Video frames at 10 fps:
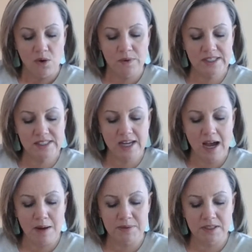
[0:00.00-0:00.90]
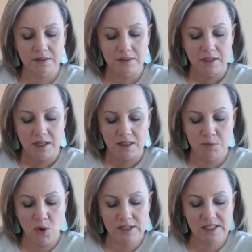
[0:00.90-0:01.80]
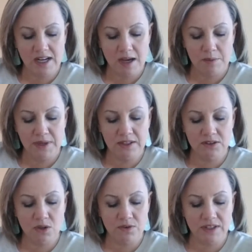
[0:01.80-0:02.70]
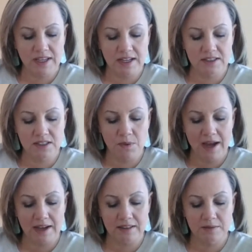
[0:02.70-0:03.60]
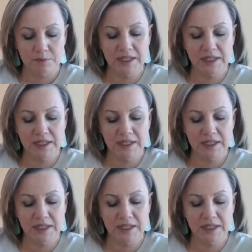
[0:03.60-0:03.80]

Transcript: We stopped. The boys and I peeked over the edge of the wagon.